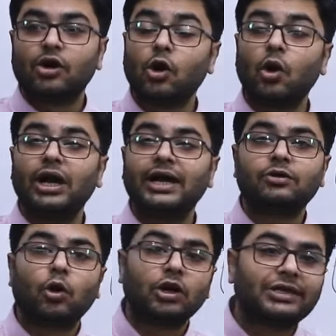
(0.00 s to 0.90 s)
Role
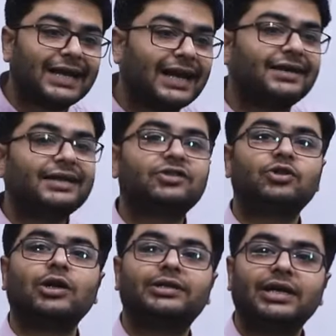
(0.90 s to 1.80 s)
and goal clarity is
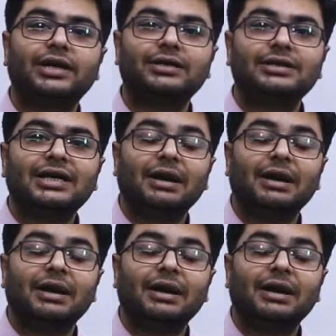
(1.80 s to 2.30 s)
not there.